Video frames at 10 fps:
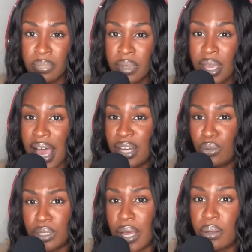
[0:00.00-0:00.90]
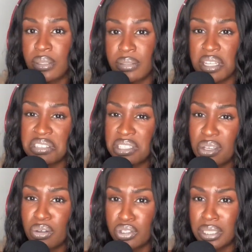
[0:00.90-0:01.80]
I do sound still
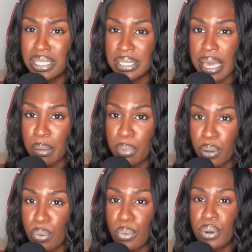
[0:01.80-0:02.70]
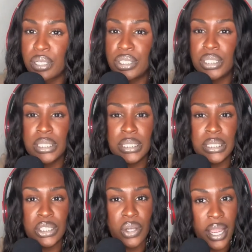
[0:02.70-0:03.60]
just a tad bit hoarse, just
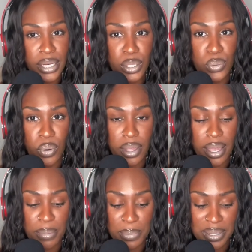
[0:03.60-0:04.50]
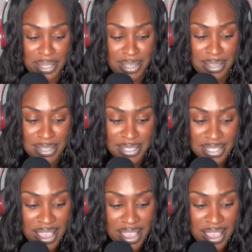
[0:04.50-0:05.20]
try and ignore that, please.